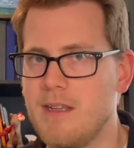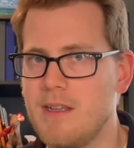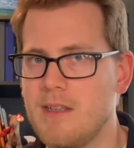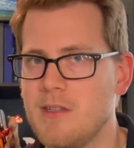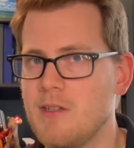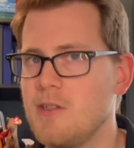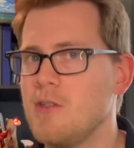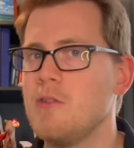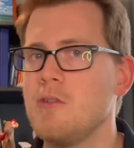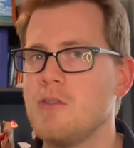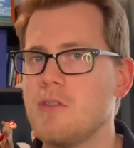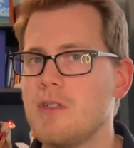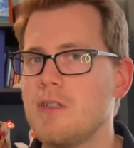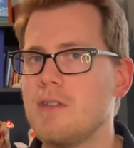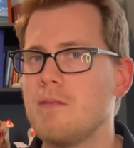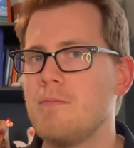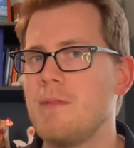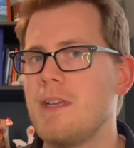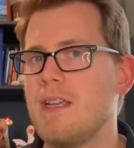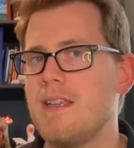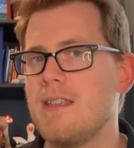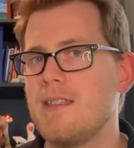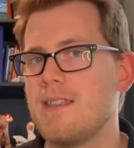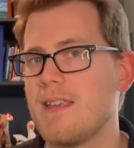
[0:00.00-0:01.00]
You should
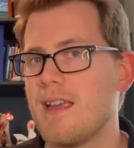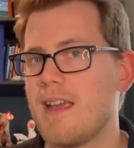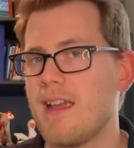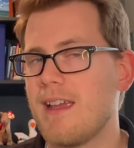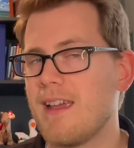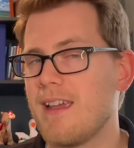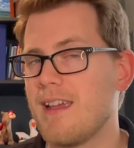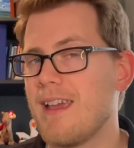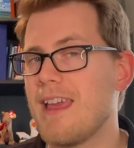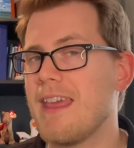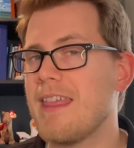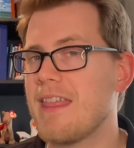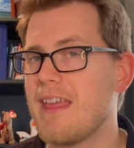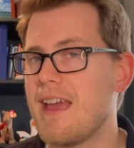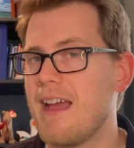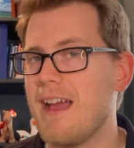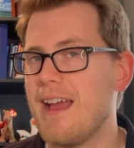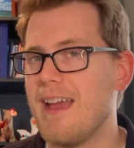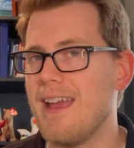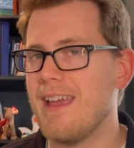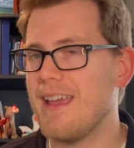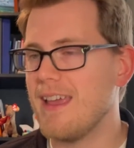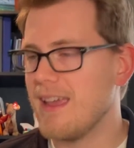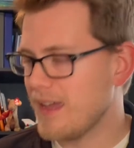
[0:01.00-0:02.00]
be saying
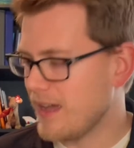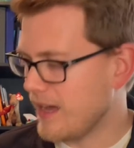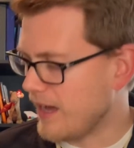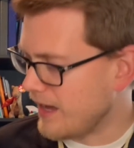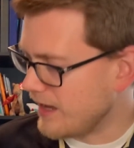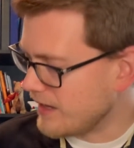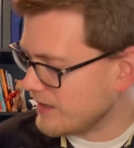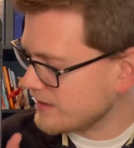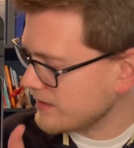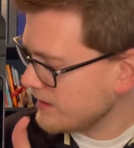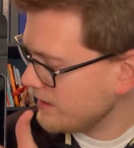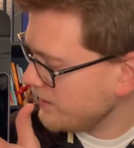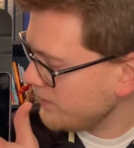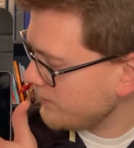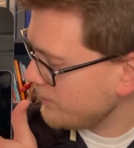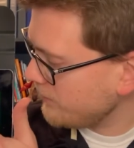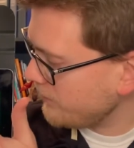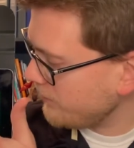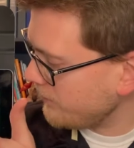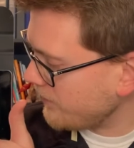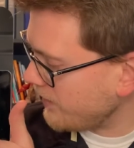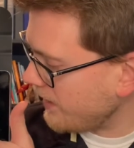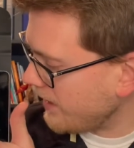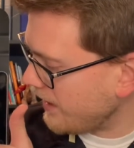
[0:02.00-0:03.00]
that it has
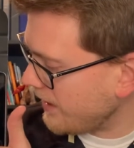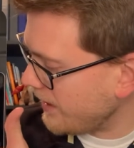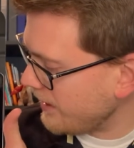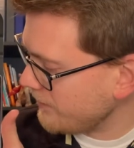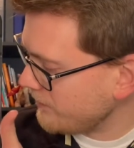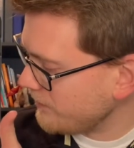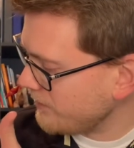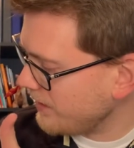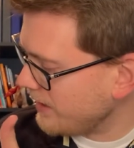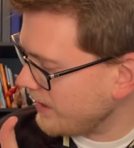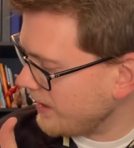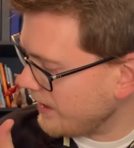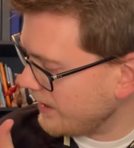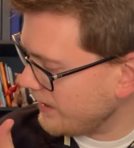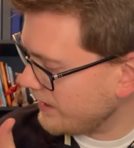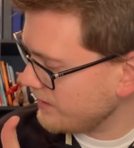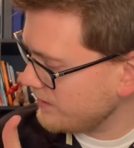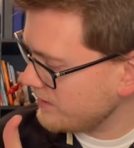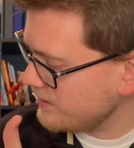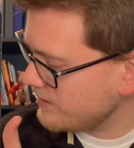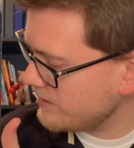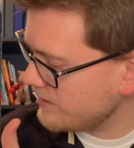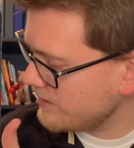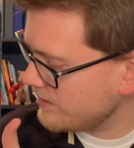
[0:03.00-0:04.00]
5
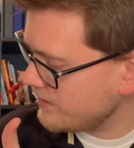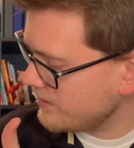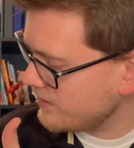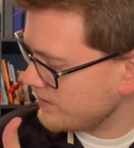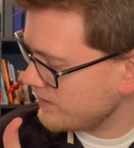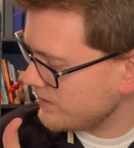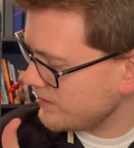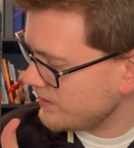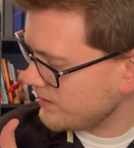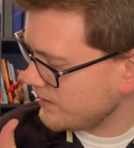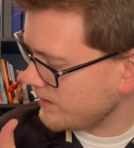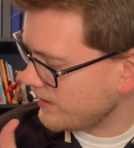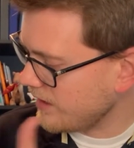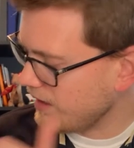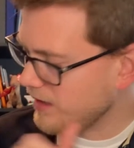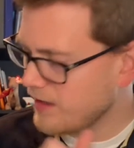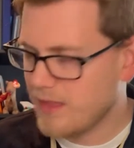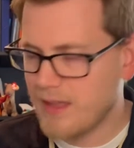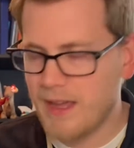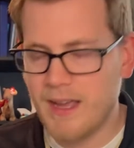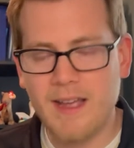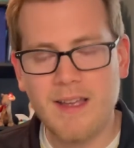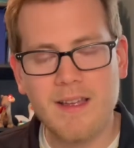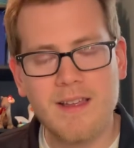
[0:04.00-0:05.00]
lines, like
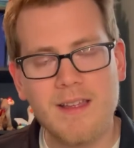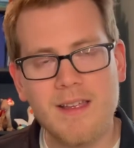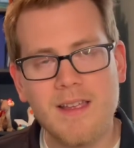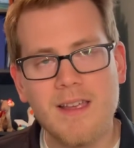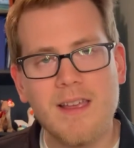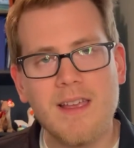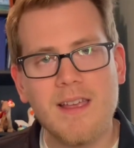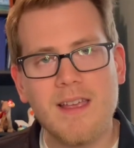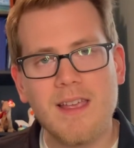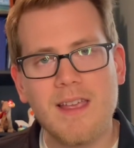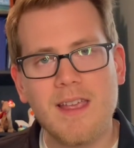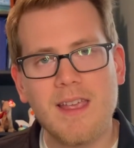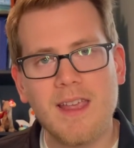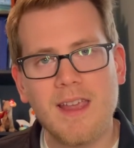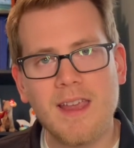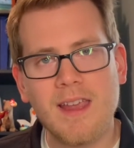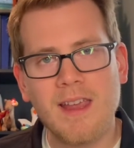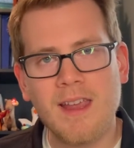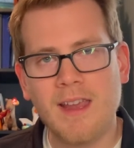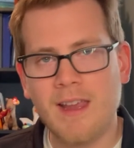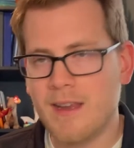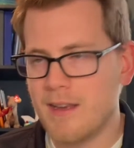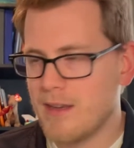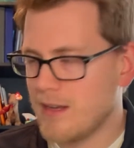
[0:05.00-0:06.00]
that,
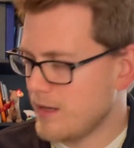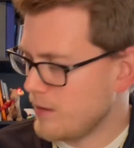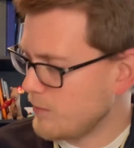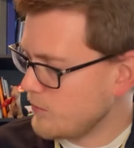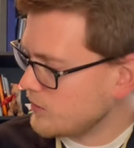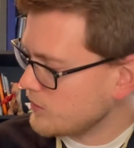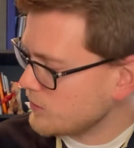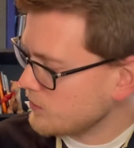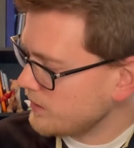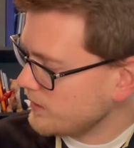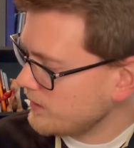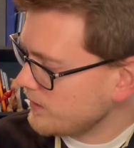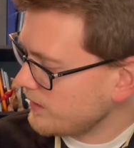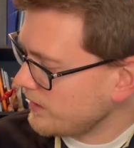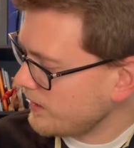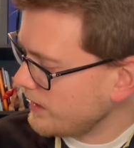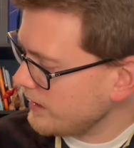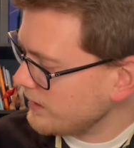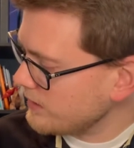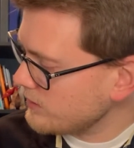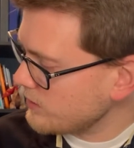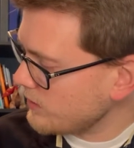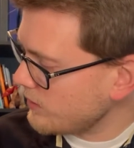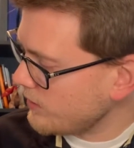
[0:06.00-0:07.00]
and in between the
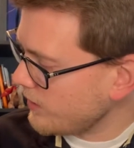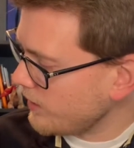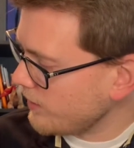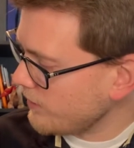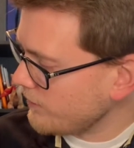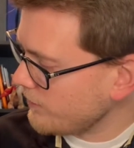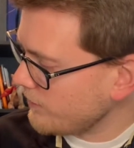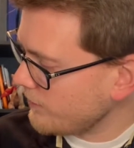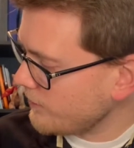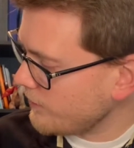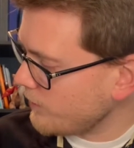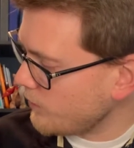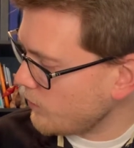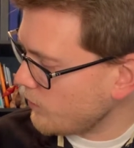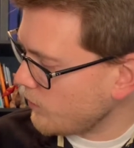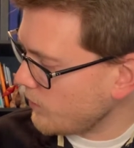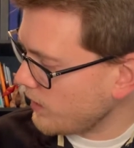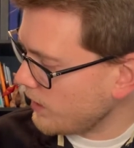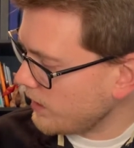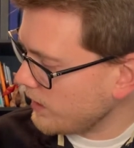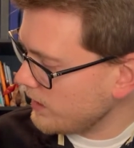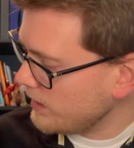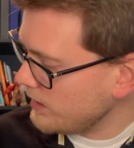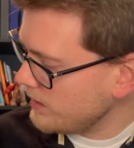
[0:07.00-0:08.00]
lines are
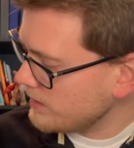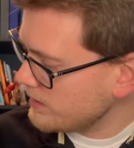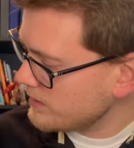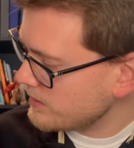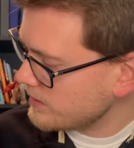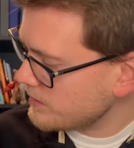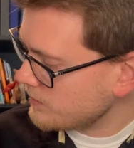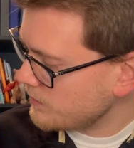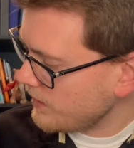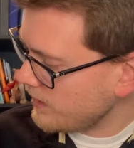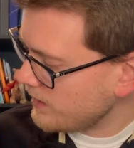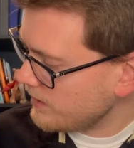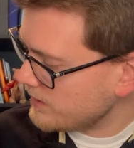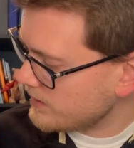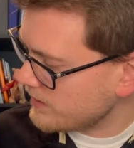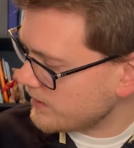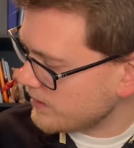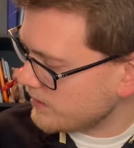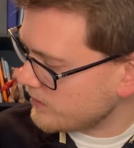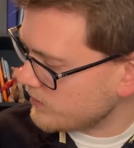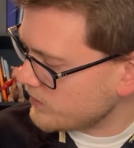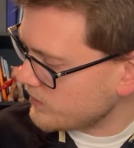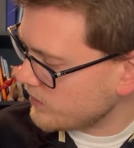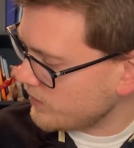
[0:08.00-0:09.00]
4
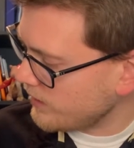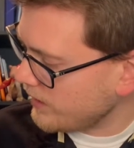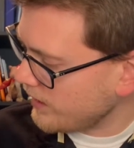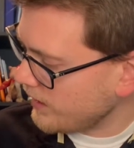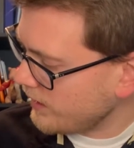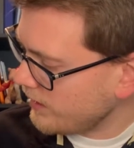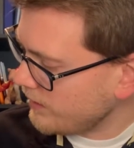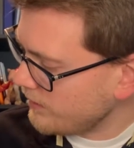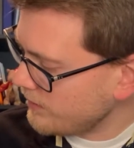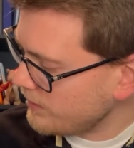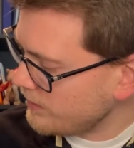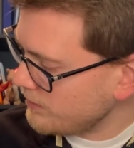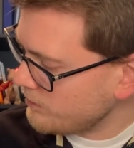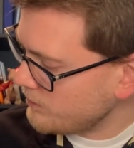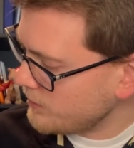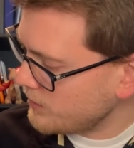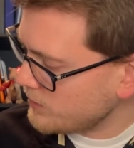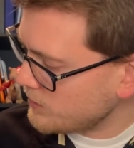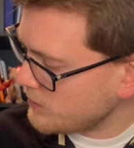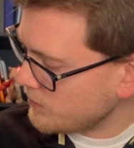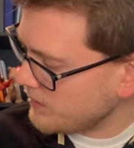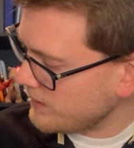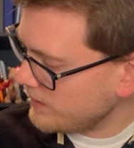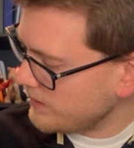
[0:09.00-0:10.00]
spaces. So in
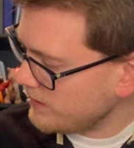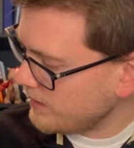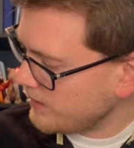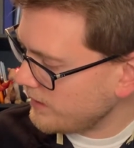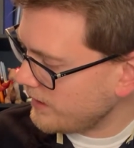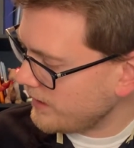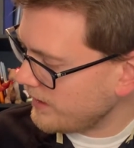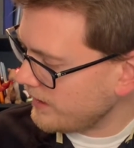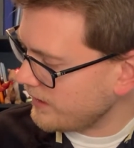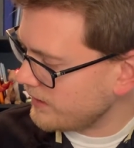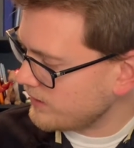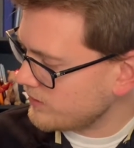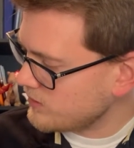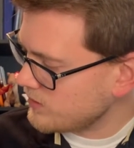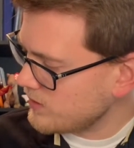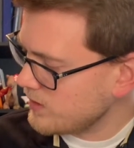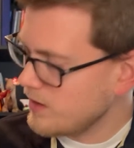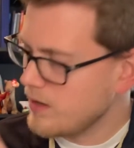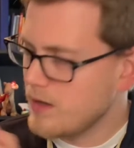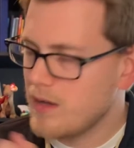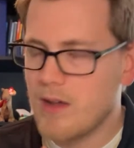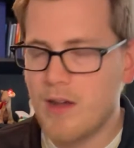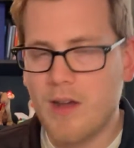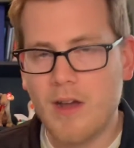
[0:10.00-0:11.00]
between the lines
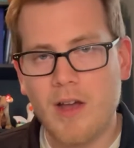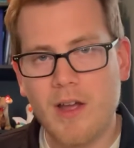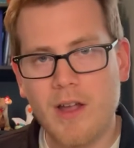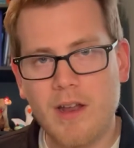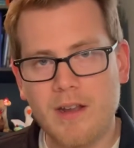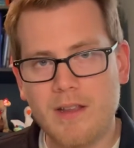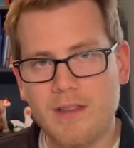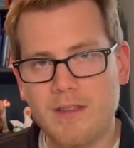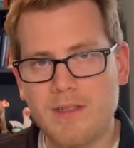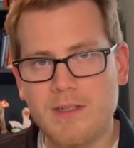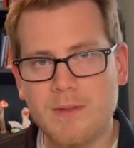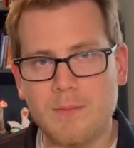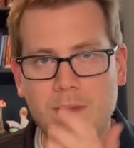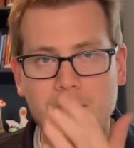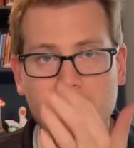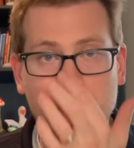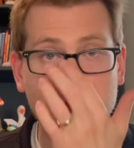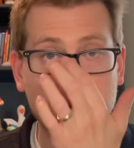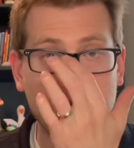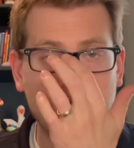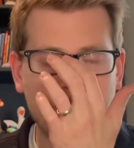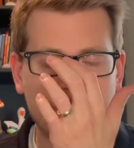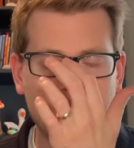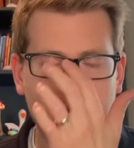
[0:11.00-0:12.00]
are the
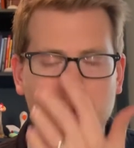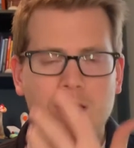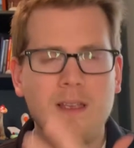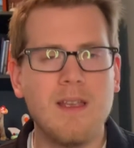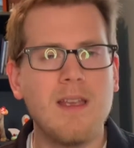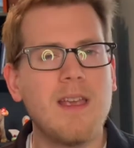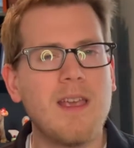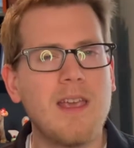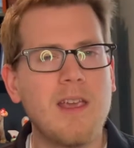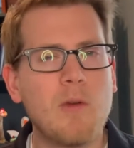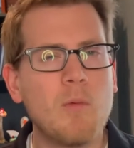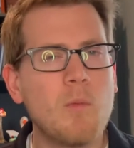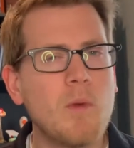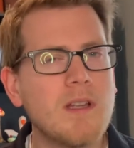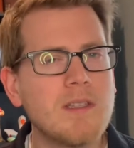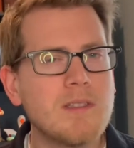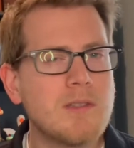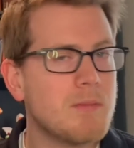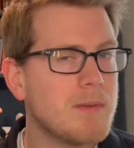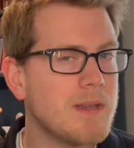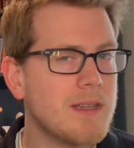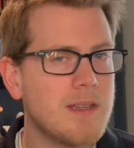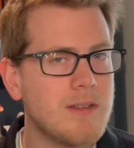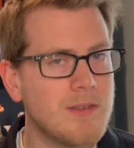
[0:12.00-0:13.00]
spaces. And what do
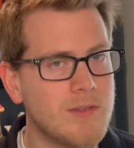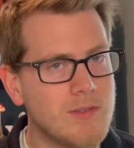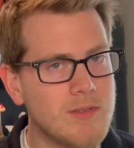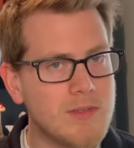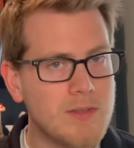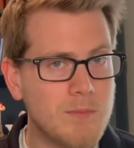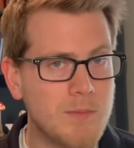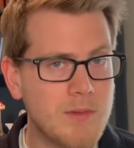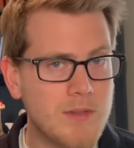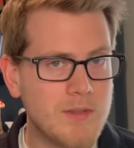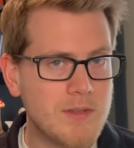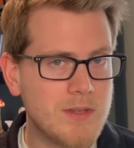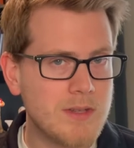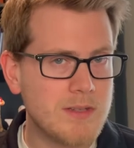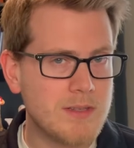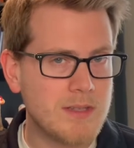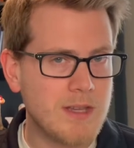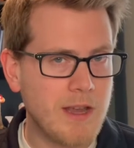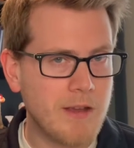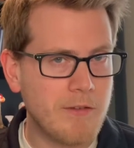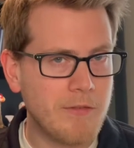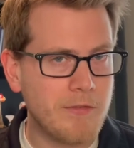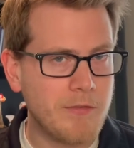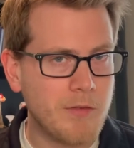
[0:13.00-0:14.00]
we use the music
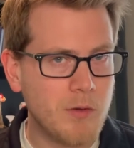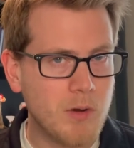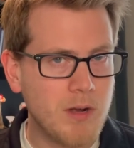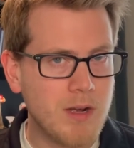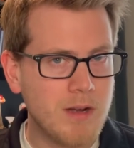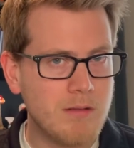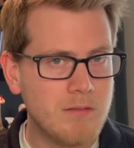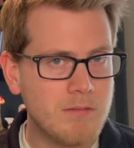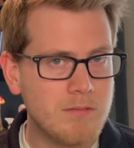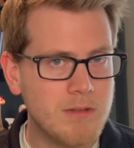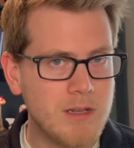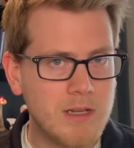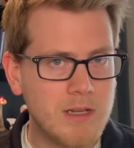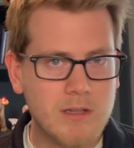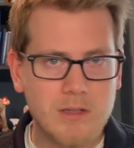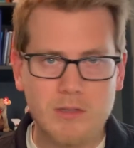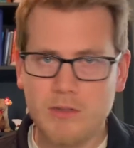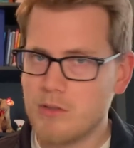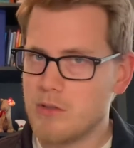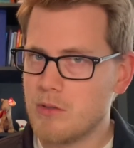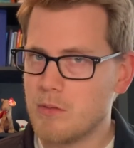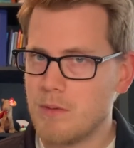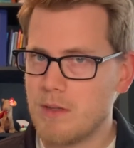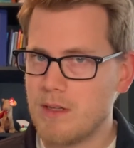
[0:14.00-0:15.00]
staff for?
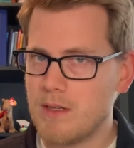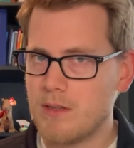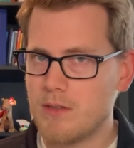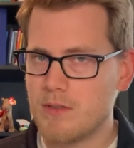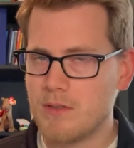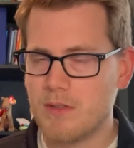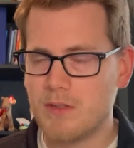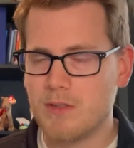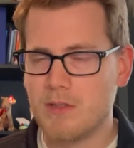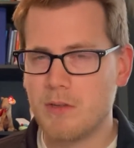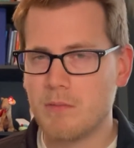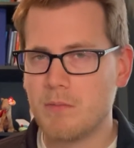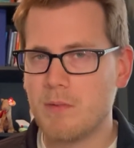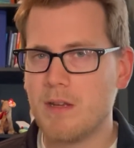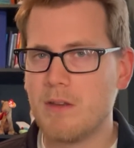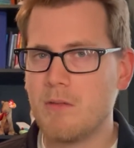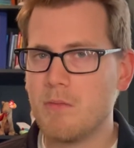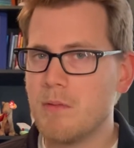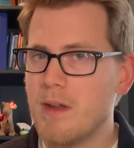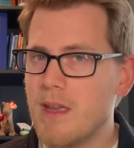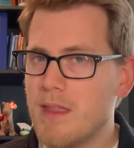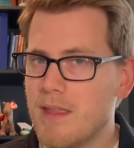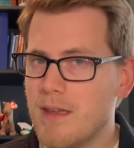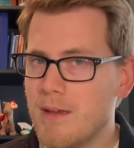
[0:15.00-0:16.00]
Do we use it to read
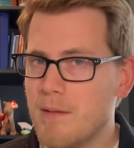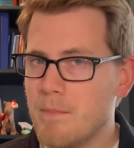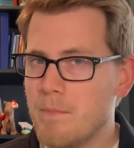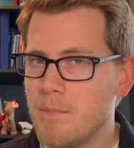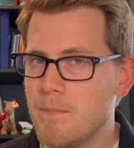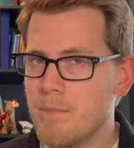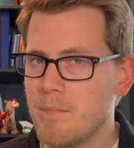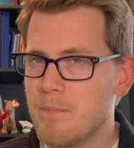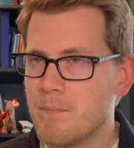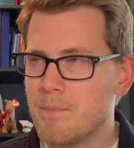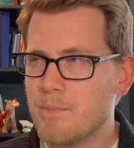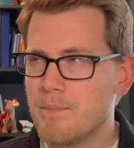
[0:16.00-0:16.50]
rhythm?